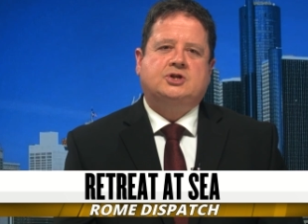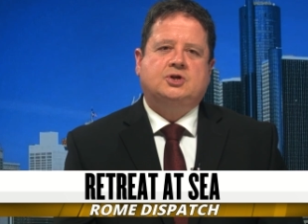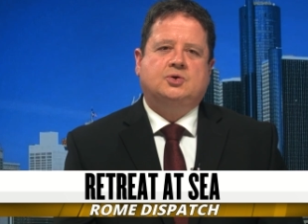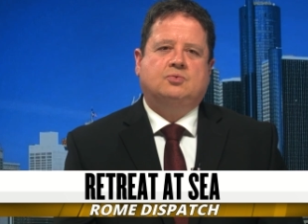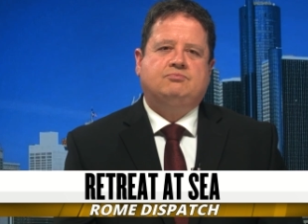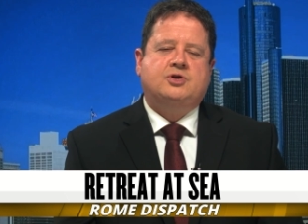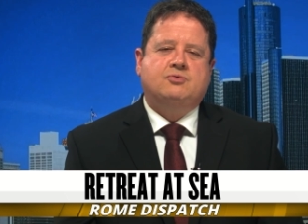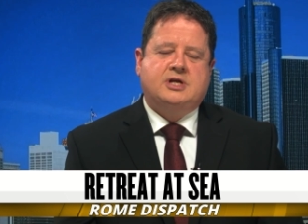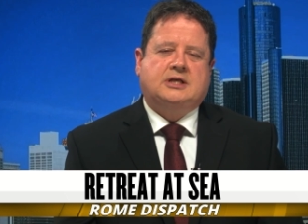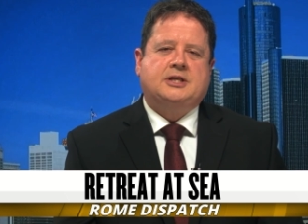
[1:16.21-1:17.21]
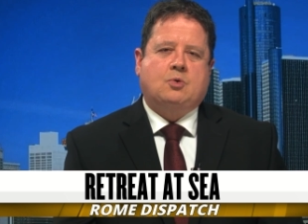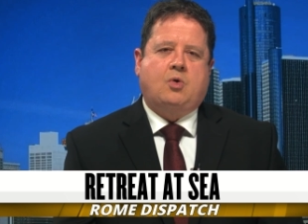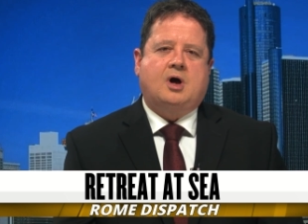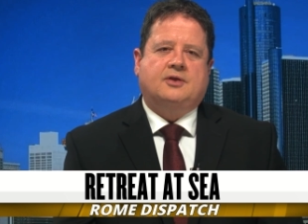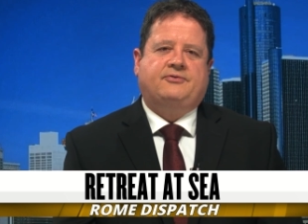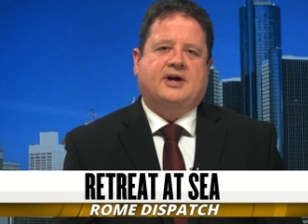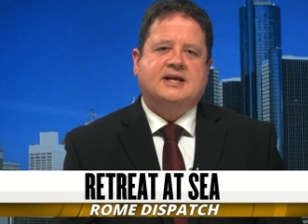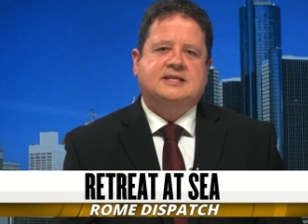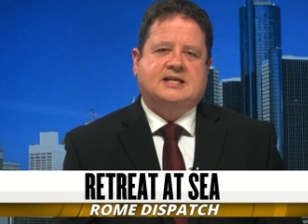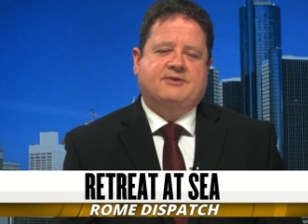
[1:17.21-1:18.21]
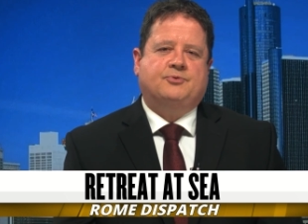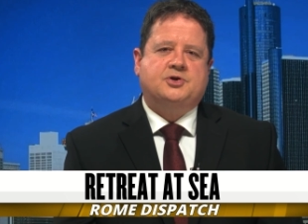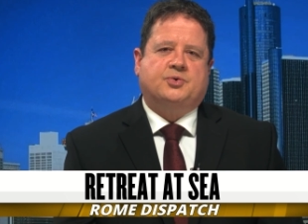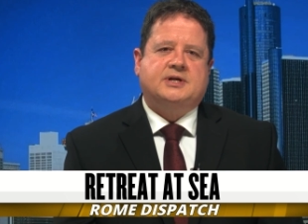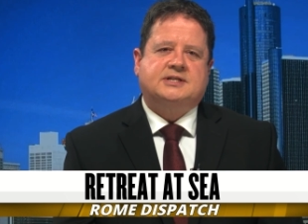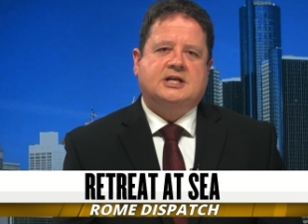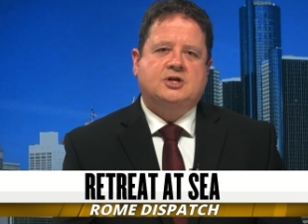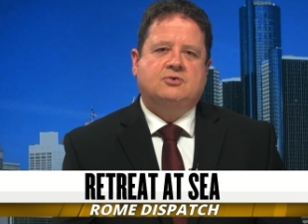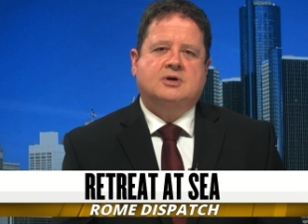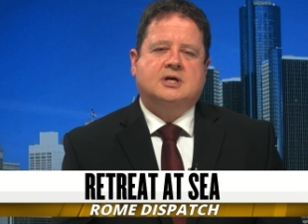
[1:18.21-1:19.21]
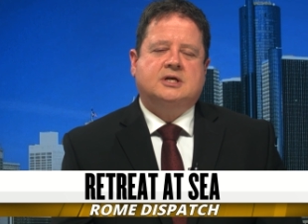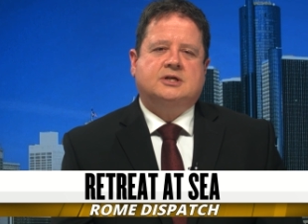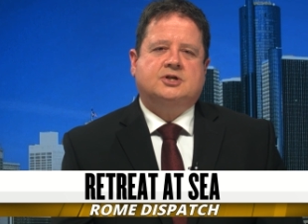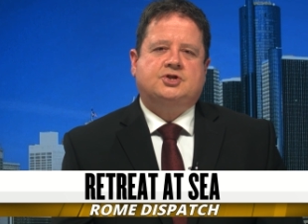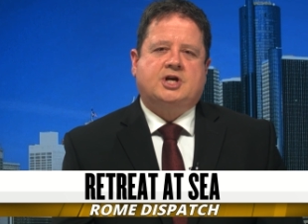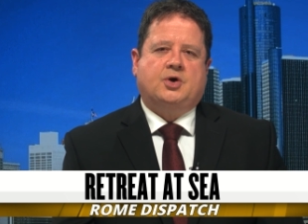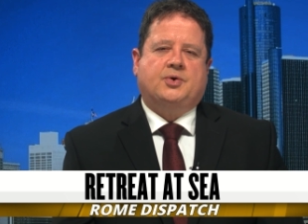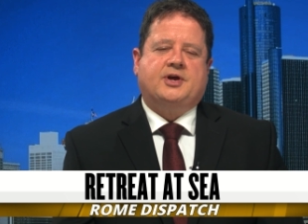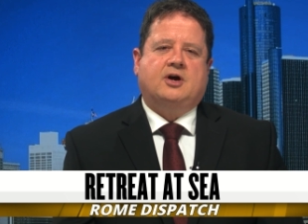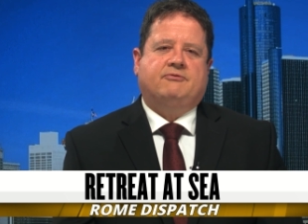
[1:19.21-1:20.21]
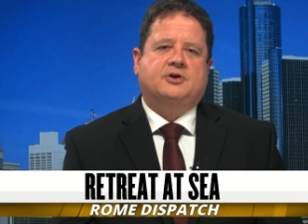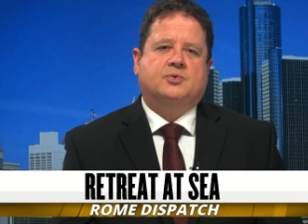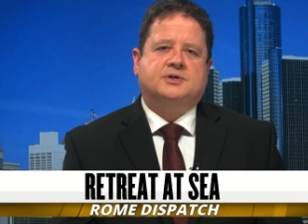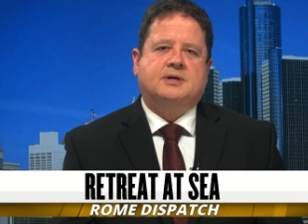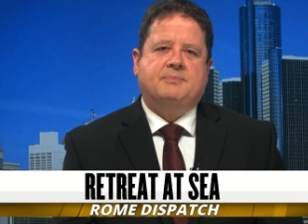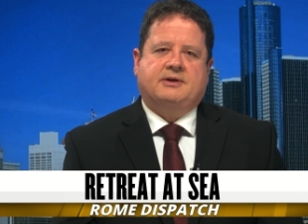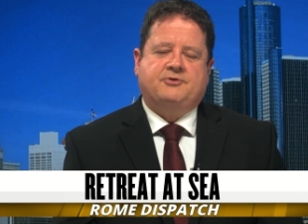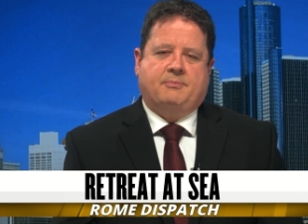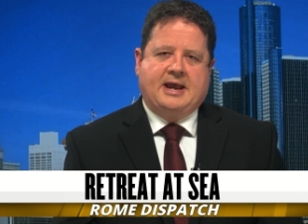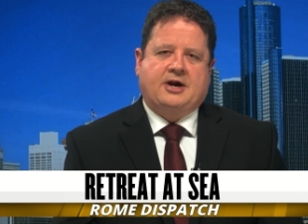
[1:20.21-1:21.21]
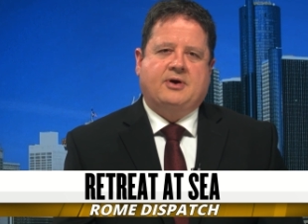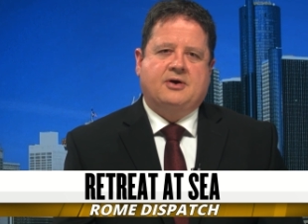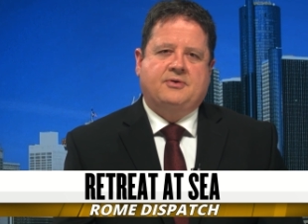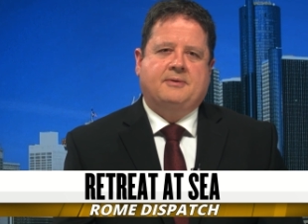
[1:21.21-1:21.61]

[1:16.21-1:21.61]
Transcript: you uniquely qualified to give retreats. Can you share with our viewers a bit of your background?